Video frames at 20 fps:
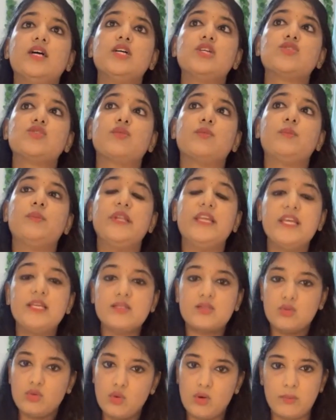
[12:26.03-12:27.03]
So
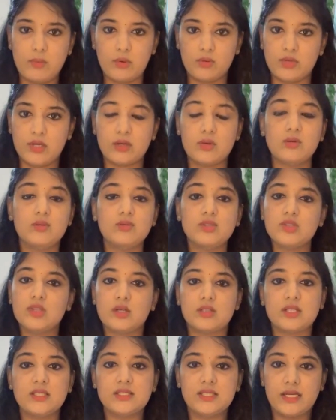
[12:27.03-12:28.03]
please know about that. Who's
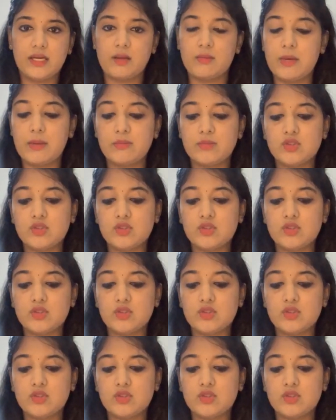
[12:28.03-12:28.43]
Dr. Zainab ma'am?